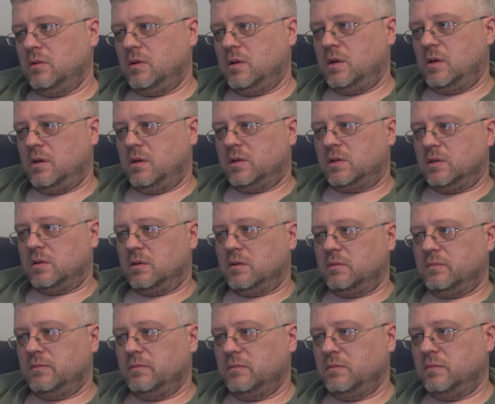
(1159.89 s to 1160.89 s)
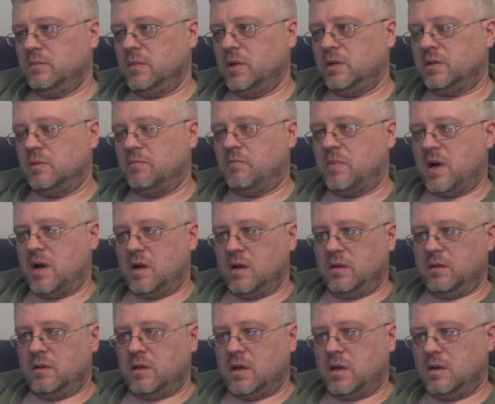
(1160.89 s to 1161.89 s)
And it's a
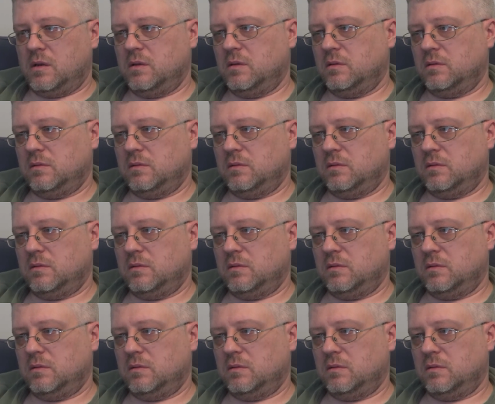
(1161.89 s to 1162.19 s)
bond that